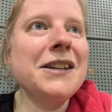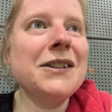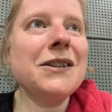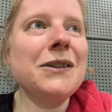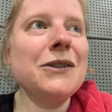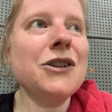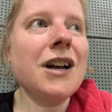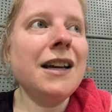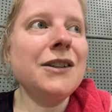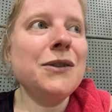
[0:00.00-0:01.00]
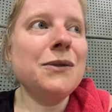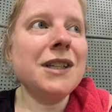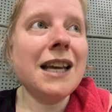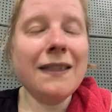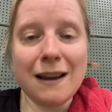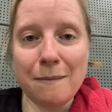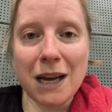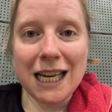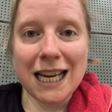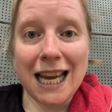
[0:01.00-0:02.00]
So try to set their
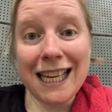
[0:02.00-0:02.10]
mind at